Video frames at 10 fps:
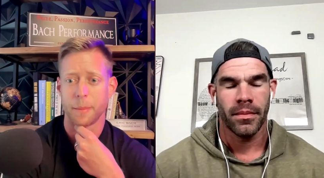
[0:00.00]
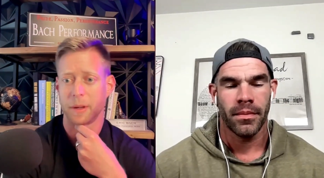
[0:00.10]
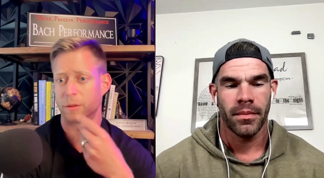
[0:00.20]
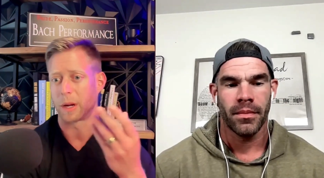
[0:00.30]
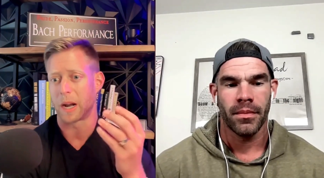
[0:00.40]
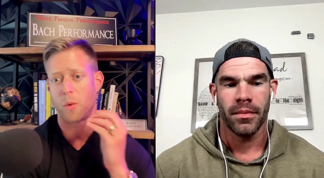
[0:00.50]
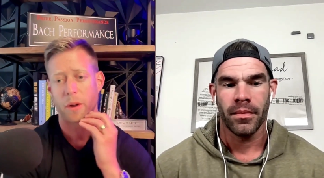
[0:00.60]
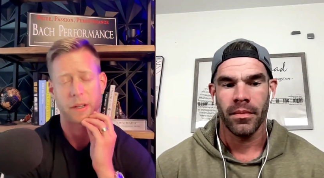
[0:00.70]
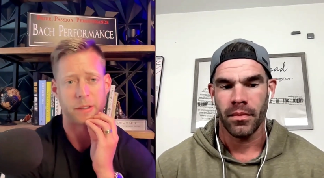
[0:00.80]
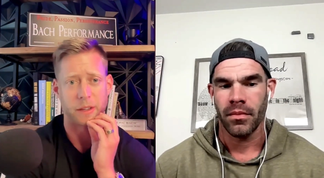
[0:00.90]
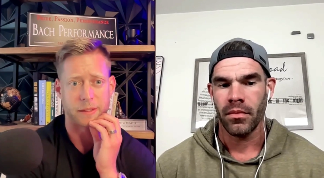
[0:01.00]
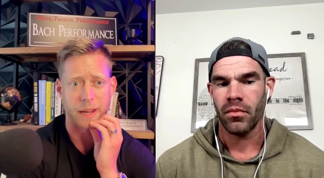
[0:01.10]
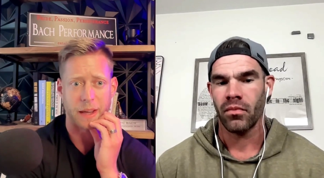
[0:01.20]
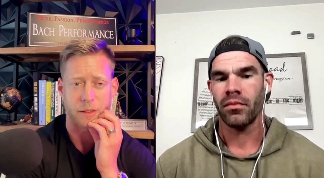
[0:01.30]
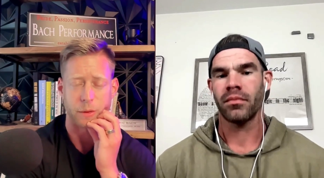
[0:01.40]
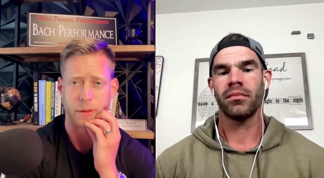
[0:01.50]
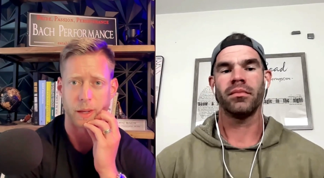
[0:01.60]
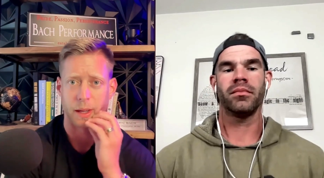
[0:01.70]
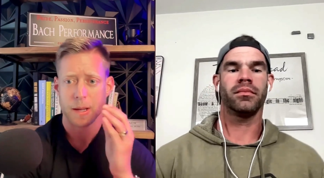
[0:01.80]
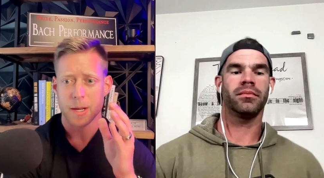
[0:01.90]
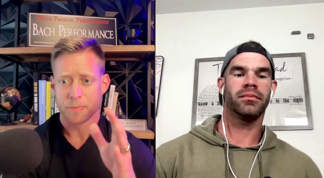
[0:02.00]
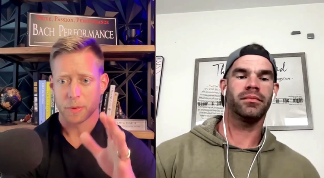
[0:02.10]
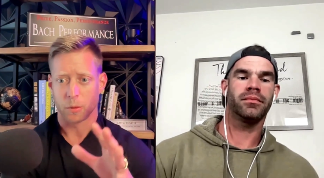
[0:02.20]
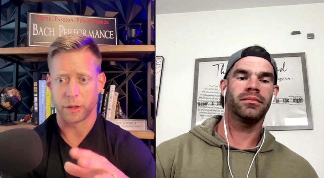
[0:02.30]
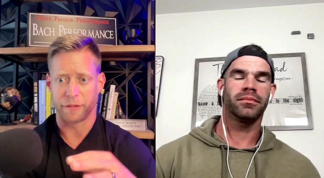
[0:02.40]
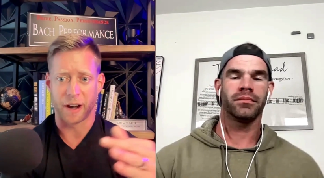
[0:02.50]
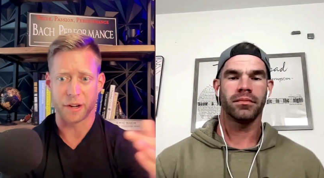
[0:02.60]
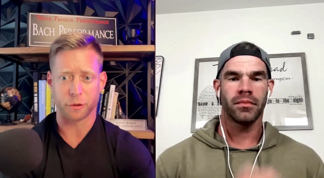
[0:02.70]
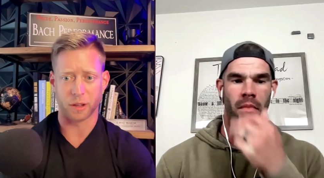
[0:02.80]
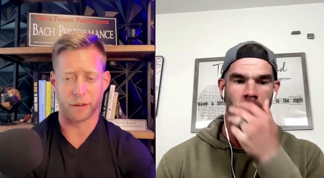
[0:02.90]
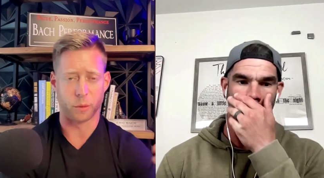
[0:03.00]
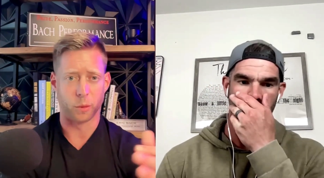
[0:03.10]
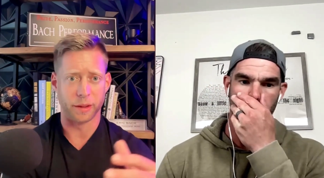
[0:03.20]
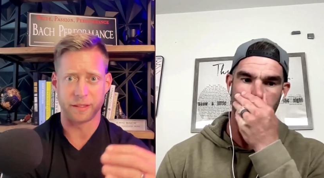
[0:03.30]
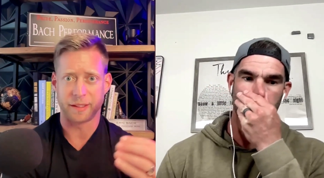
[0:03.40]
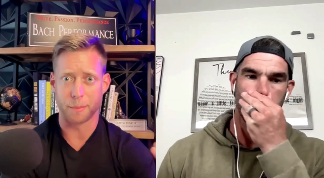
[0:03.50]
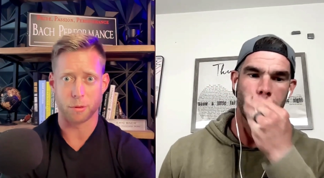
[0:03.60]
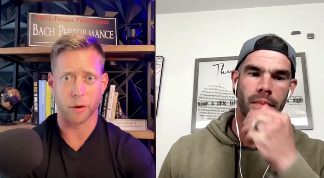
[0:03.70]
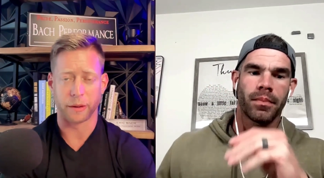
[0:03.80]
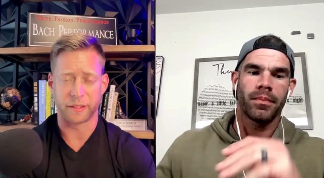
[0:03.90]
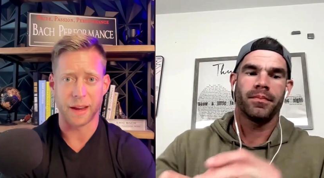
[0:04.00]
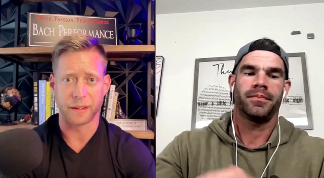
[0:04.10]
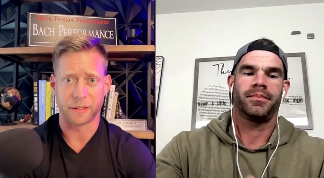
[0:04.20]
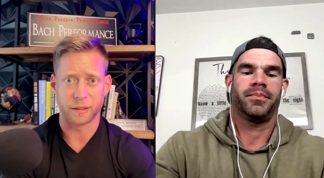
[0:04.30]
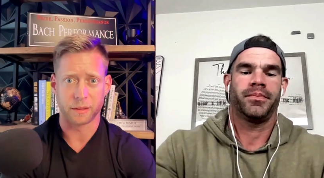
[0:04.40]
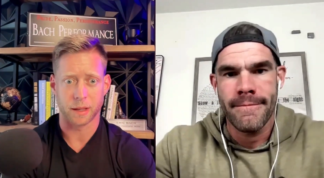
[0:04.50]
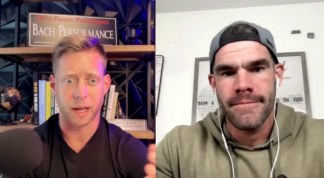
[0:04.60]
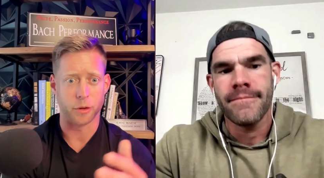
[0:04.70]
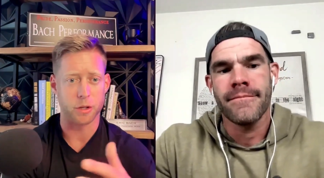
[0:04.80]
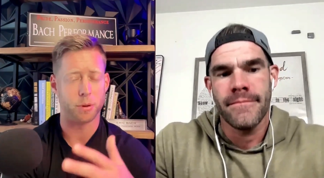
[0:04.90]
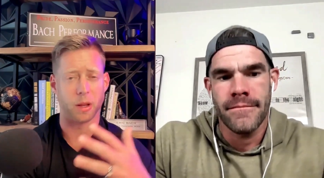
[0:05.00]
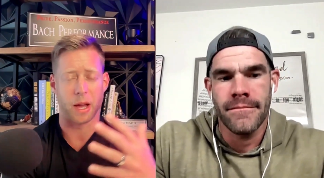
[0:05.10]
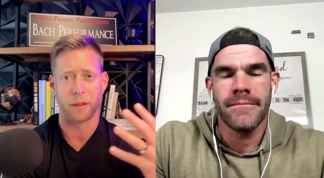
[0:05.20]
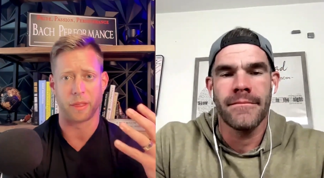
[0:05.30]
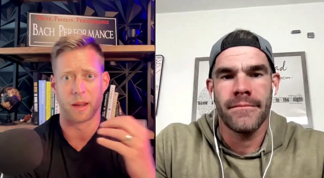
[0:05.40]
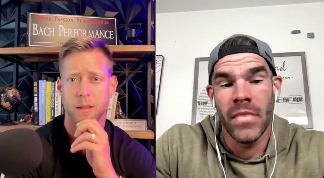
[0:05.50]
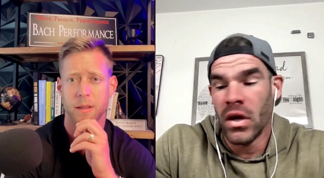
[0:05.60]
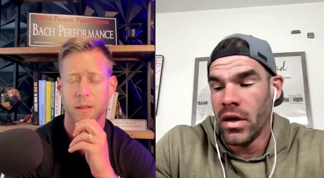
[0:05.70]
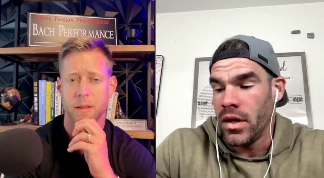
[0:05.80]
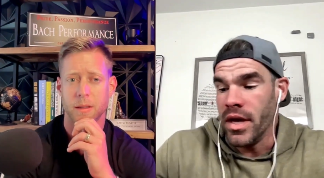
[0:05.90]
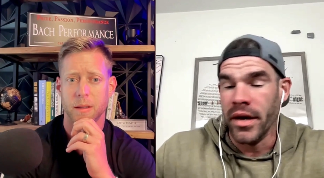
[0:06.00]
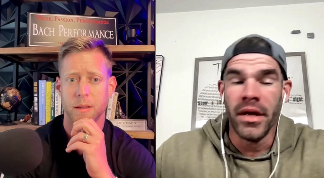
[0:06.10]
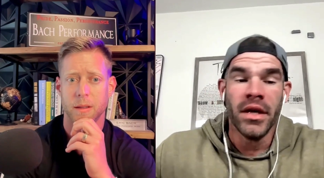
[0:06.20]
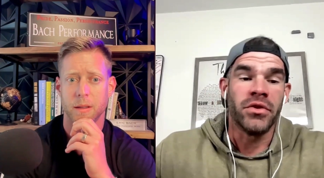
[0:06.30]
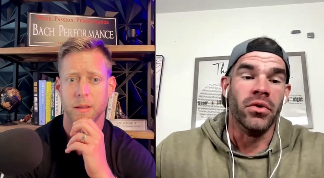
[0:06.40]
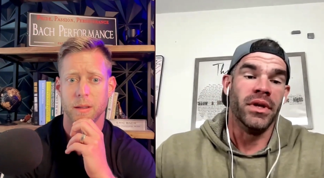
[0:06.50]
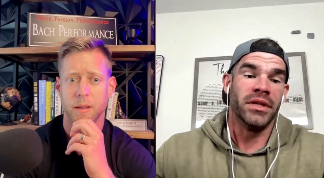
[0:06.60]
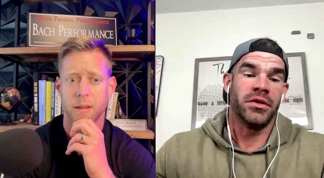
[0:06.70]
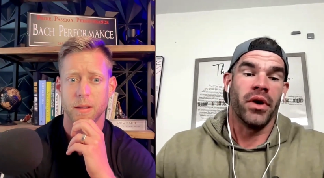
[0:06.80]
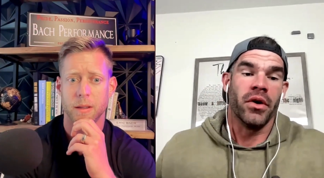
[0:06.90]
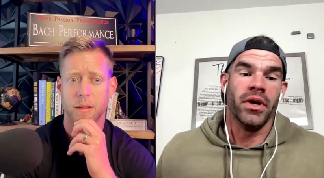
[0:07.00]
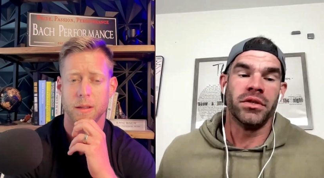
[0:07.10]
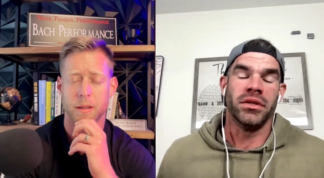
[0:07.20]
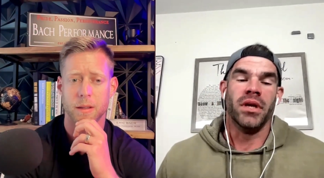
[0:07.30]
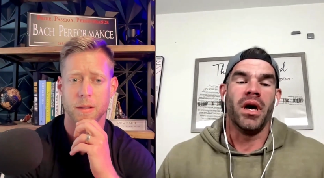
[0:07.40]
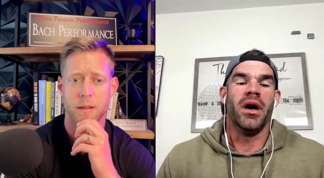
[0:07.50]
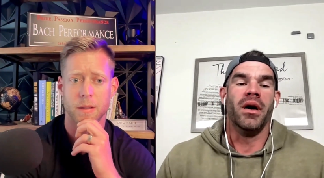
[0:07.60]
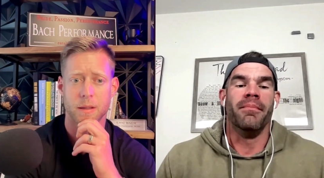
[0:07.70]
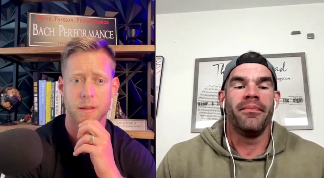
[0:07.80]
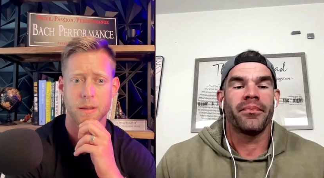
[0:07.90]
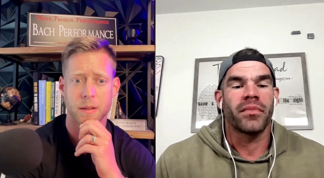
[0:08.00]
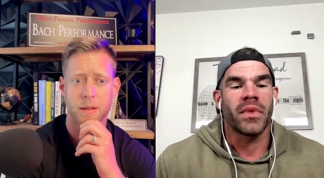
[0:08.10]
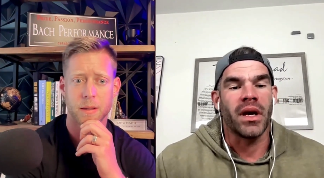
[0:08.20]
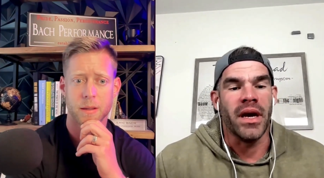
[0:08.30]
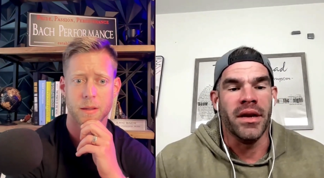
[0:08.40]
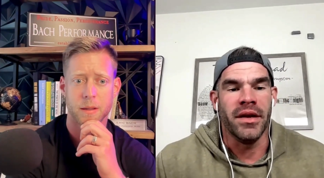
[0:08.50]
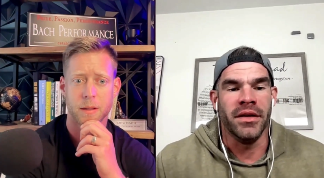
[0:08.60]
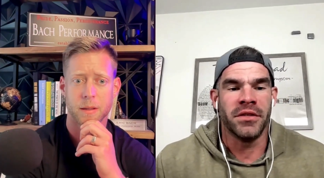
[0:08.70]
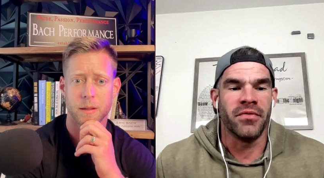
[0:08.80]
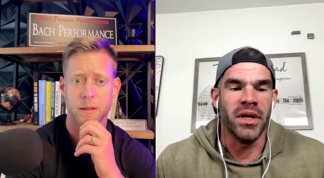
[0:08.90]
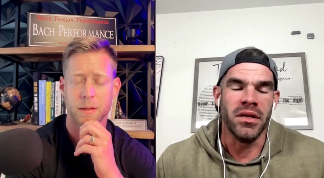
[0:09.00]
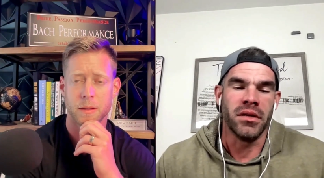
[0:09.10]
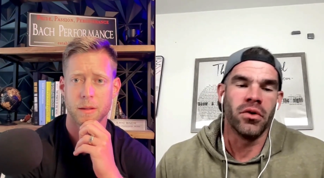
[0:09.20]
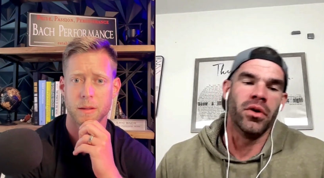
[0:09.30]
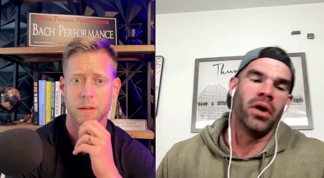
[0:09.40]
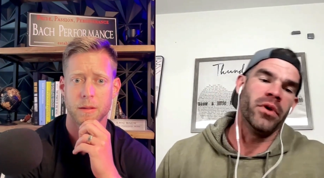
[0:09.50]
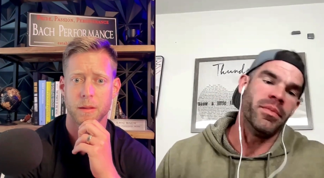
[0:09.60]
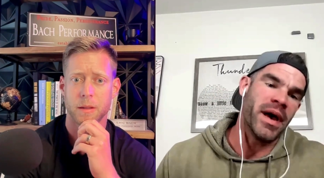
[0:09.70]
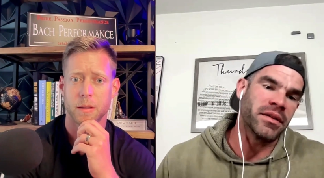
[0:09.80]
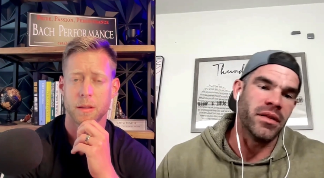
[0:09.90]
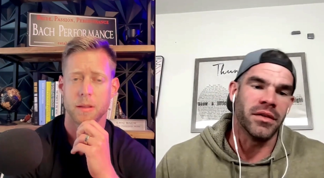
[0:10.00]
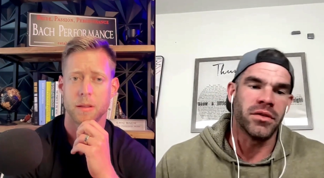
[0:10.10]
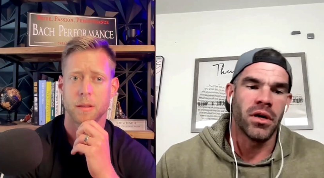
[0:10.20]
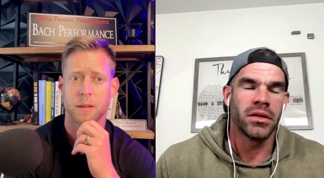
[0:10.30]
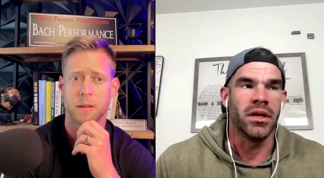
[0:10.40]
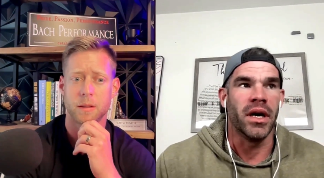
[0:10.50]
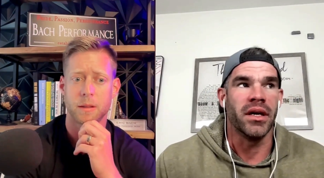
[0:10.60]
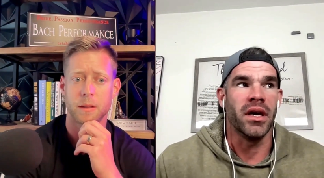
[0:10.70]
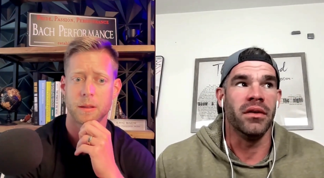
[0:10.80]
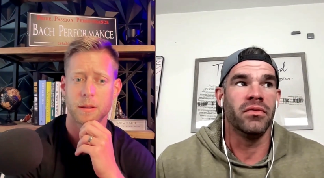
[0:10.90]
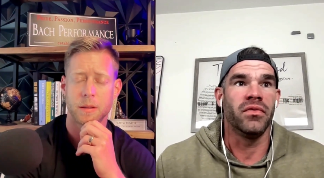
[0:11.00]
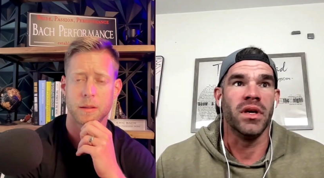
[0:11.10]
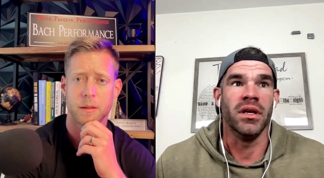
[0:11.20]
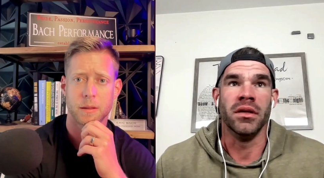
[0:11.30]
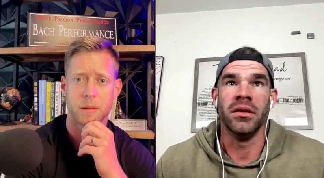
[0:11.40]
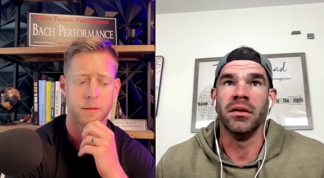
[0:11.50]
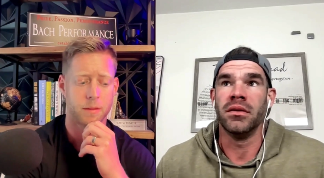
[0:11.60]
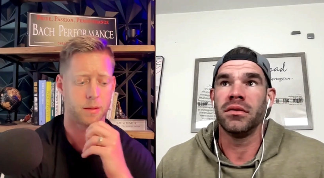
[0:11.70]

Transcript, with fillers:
Speaker 1: I mean, so what I wanted to, to ask you is like when you find yourself in one of these temporary states how do you pull out of that?
Speaker 2: Yeah, so that's a great question. Um, and, and it's funny going all the way back to that talk that I gave in